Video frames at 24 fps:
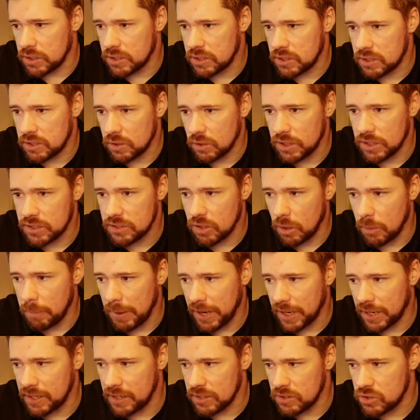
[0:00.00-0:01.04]
So let's go
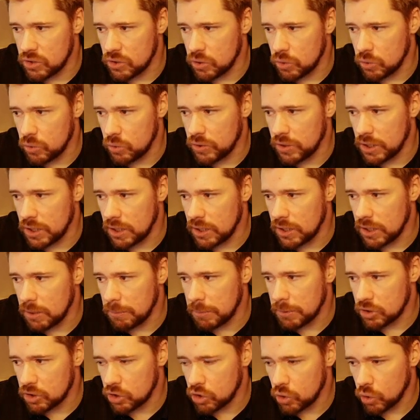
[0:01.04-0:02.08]
back into the
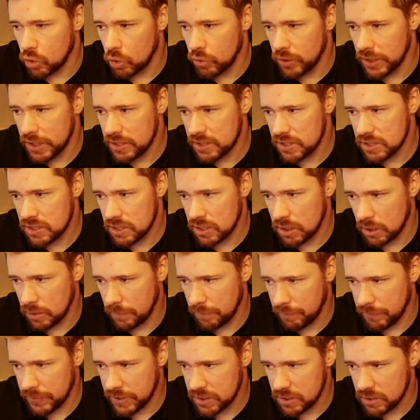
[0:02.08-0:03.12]
Libertadores.
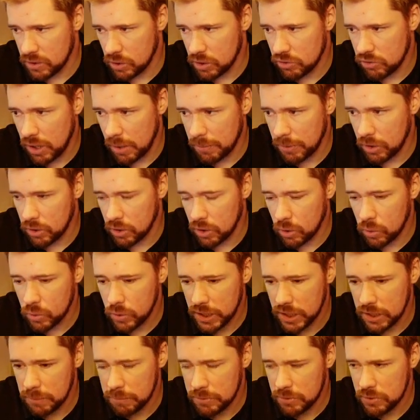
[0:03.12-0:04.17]
Let's go grab our
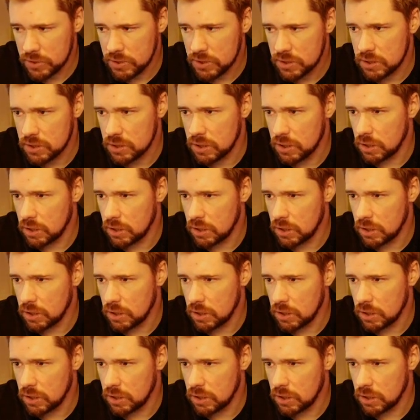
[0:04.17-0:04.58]
goalkeepers.